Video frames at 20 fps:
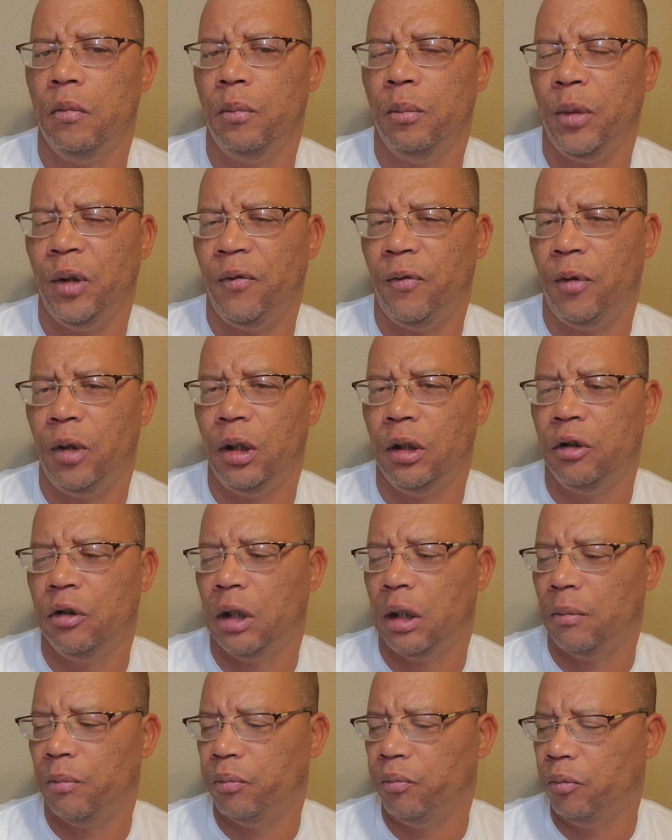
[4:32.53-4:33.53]
before I
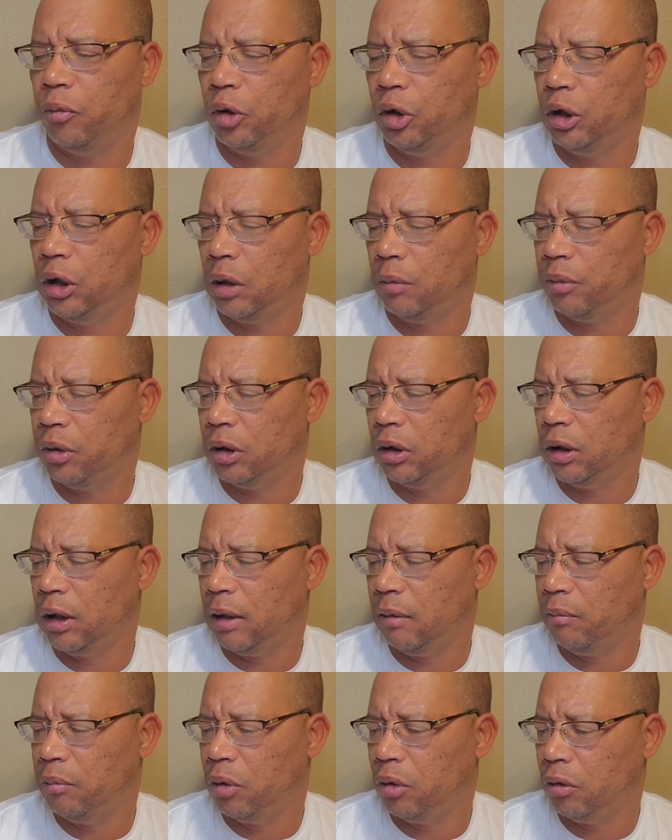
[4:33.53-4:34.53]
drop, jump into
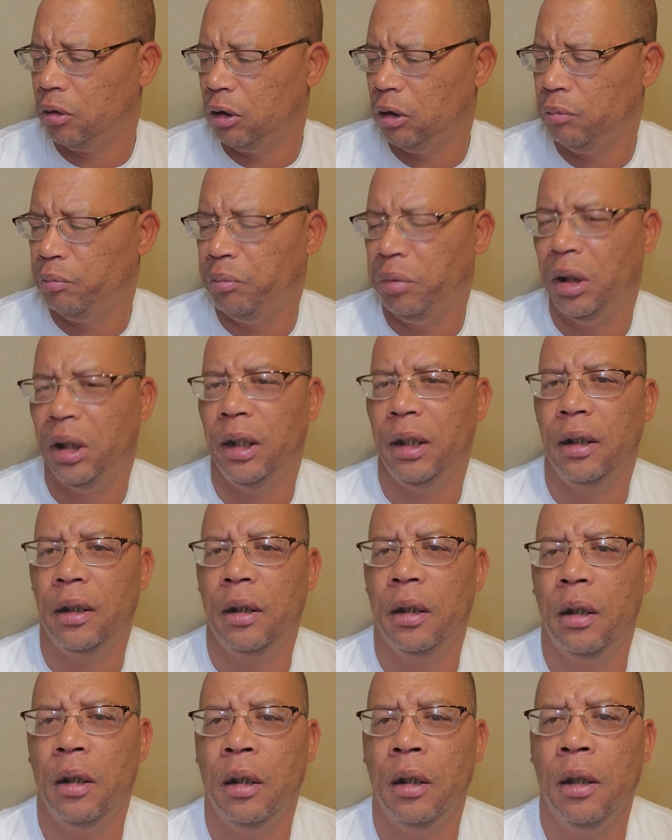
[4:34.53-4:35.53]
that bonus pick,
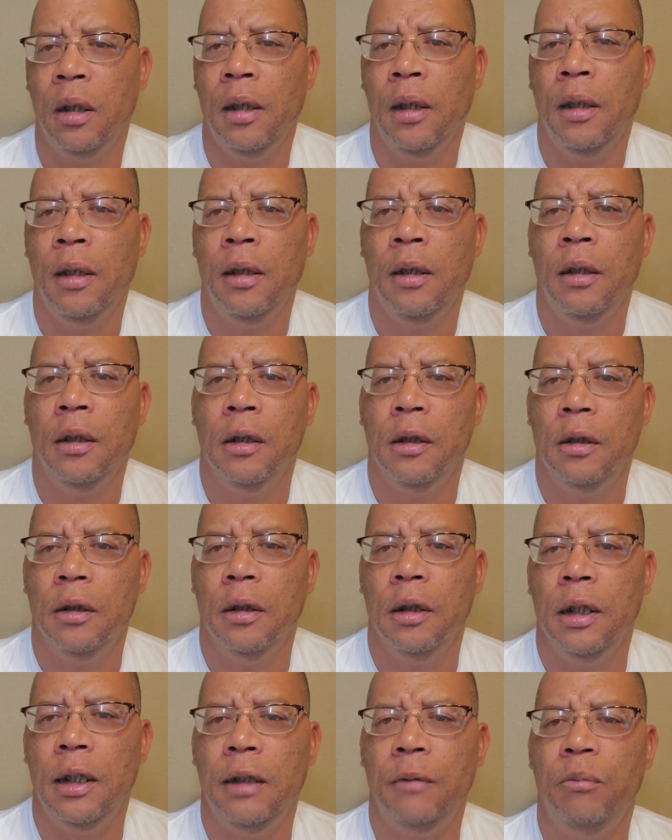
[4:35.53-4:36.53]

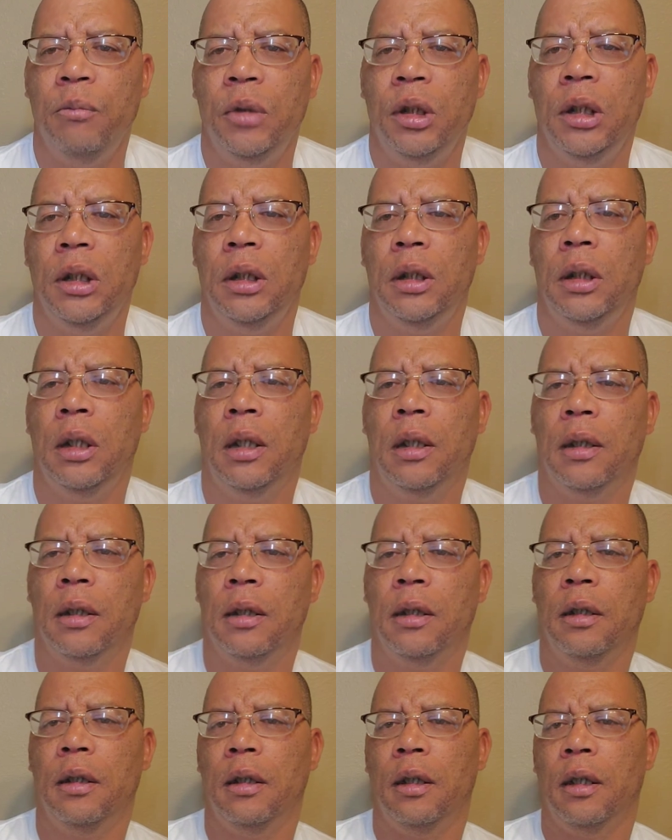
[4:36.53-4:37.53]
let me
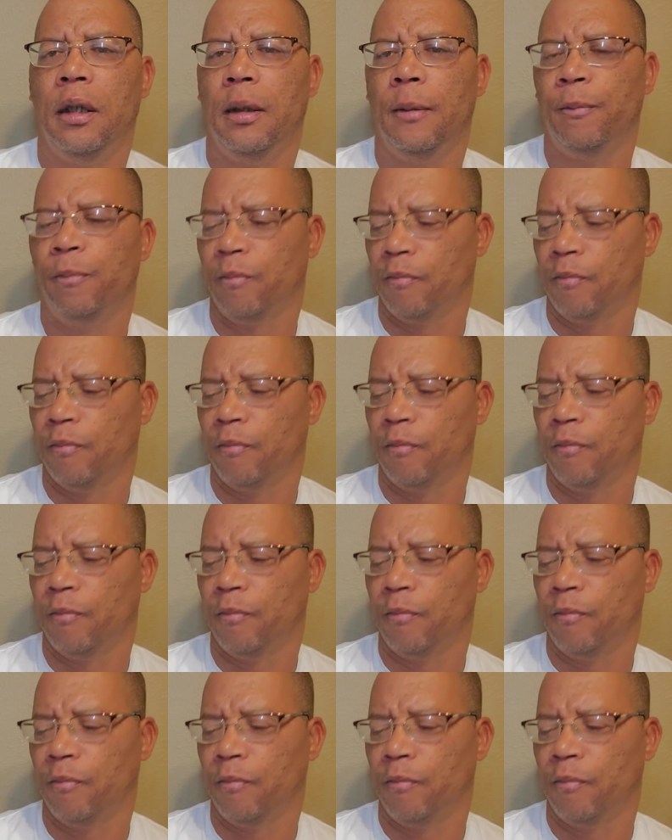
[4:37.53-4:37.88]
uh,